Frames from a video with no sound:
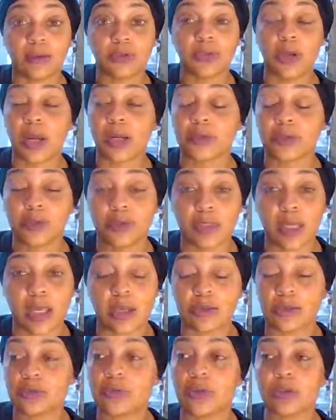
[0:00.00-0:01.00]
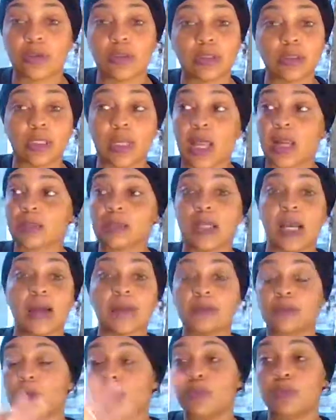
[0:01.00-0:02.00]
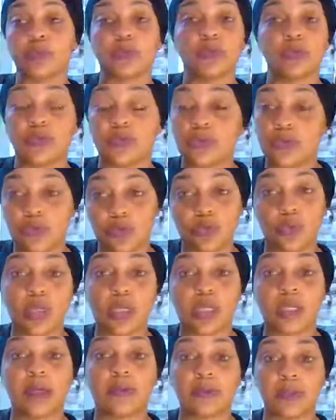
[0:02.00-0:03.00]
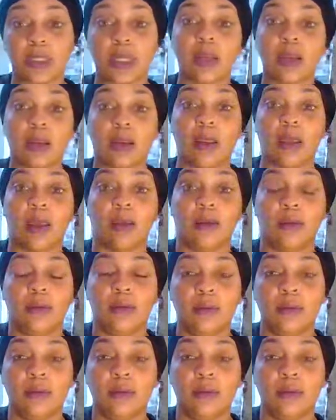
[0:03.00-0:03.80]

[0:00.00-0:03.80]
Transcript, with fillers: trying to do that you know there's a lot of times people you, you will end up saying that